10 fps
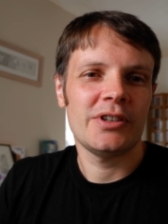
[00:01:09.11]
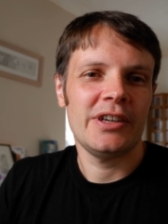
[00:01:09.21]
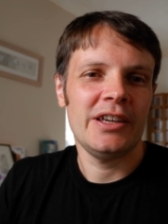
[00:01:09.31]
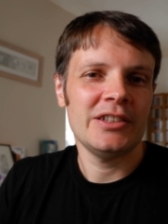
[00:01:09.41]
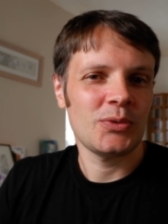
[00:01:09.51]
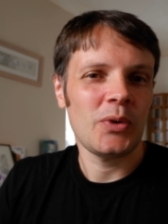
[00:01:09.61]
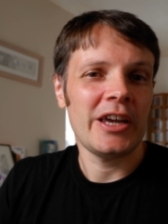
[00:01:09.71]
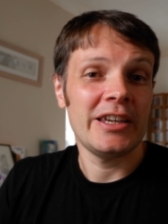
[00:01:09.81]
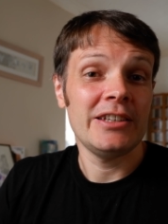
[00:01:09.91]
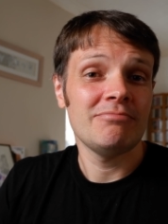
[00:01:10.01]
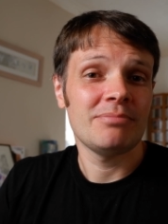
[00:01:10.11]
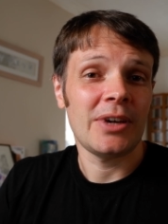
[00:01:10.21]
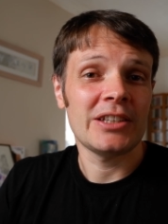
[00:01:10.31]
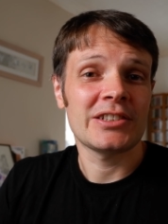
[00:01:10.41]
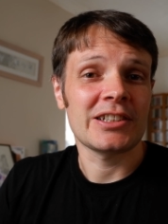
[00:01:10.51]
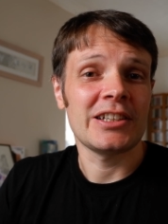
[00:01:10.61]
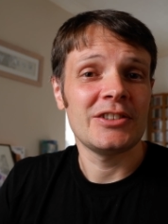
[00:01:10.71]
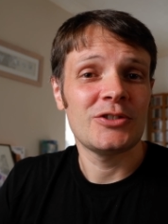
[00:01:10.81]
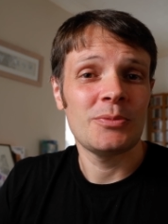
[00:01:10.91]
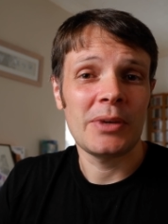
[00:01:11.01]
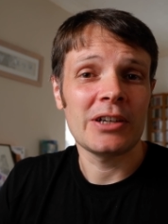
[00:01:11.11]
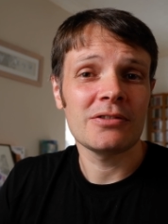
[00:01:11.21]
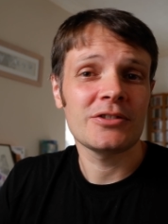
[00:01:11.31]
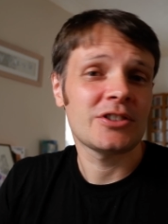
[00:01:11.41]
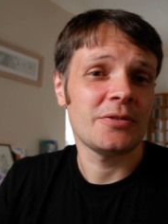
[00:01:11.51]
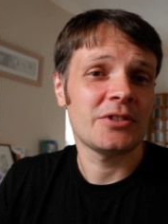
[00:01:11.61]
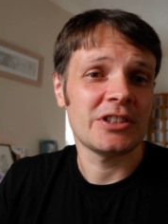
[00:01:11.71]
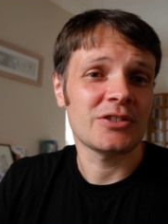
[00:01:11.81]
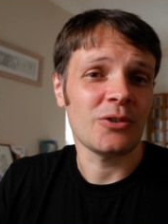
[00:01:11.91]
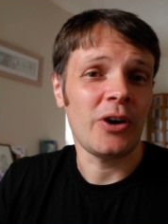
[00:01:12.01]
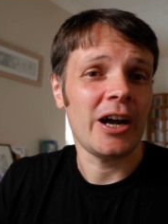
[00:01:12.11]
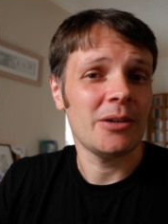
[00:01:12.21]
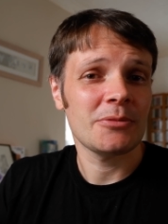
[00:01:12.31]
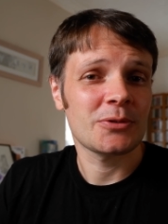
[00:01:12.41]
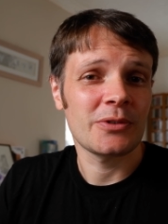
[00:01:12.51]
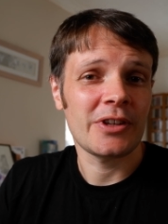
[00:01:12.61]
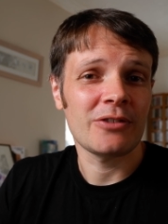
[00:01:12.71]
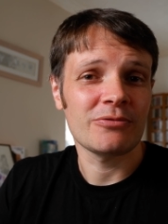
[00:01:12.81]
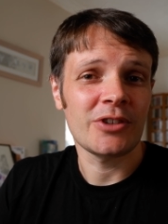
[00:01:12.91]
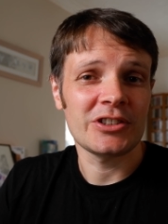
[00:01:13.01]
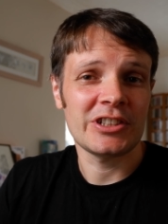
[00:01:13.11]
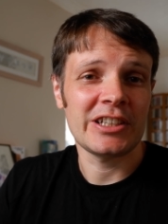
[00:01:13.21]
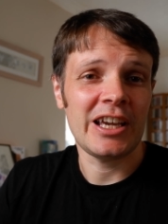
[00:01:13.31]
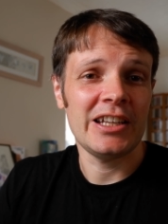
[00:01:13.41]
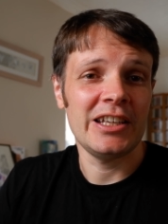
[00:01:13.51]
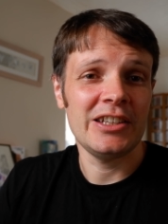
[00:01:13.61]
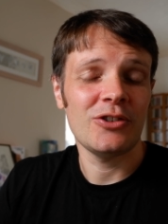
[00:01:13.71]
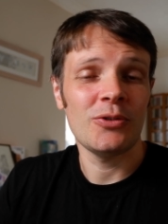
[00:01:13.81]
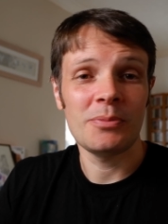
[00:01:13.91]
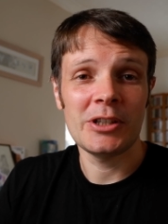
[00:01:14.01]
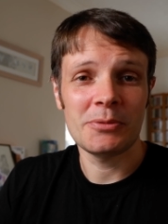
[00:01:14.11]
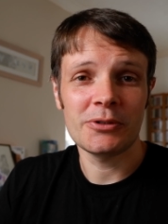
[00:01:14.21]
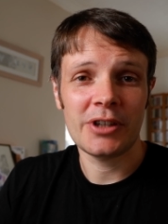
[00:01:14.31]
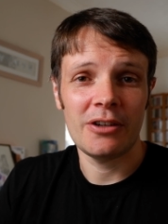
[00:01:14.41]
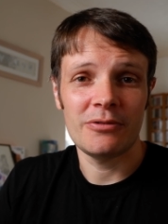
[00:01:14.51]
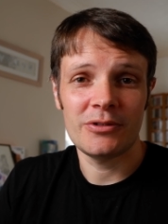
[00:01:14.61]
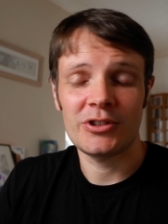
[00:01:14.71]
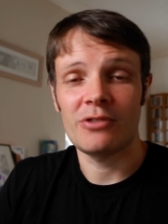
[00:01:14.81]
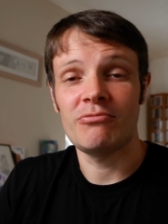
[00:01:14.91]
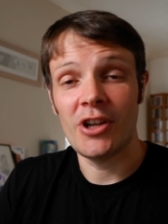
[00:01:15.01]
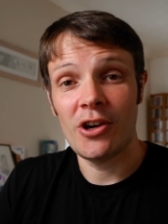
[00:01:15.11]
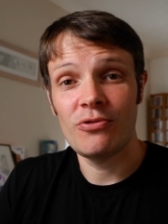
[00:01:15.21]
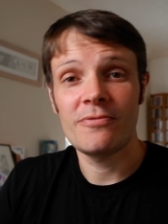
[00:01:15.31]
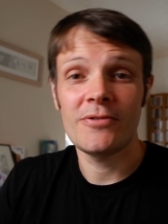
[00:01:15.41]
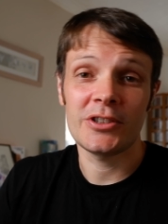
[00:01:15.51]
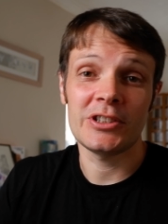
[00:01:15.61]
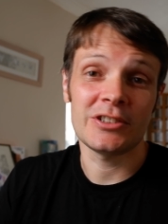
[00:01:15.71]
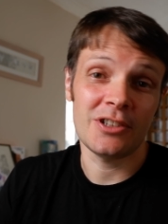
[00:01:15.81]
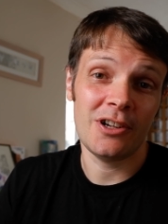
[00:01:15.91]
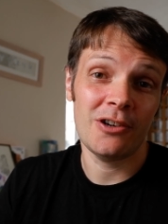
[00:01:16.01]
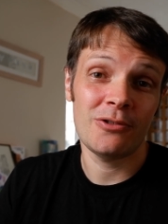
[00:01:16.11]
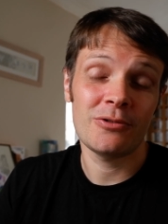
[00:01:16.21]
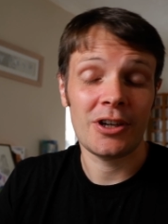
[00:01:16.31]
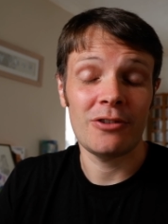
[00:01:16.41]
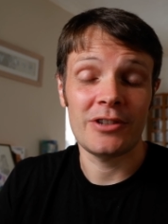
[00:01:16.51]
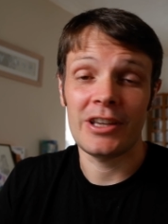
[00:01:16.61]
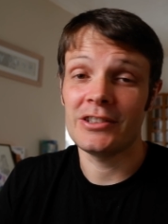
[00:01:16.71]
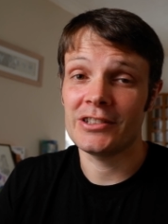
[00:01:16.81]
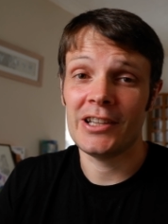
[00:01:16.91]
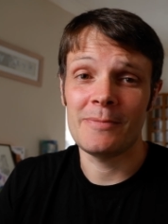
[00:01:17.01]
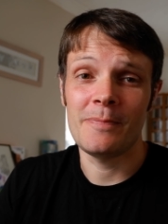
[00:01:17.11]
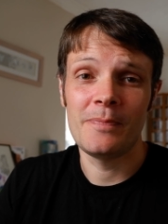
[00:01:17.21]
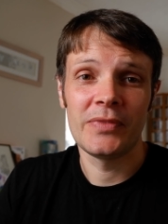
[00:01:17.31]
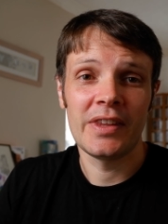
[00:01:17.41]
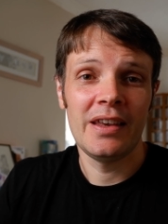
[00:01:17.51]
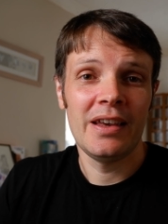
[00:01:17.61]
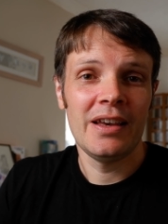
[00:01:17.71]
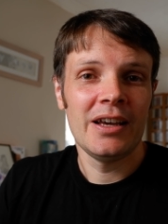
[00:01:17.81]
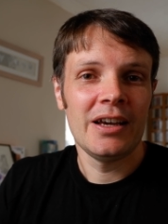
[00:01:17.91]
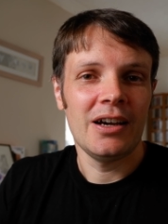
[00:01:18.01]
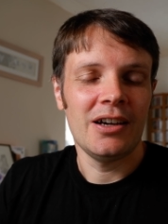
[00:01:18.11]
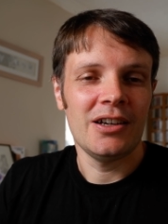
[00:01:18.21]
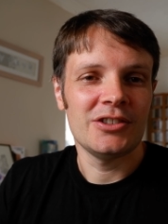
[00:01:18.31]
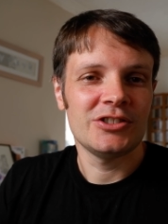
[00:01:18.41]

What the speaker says: it's a way, basically, to build services or apps without writing any or minimal code. So no versus low code, hence the name.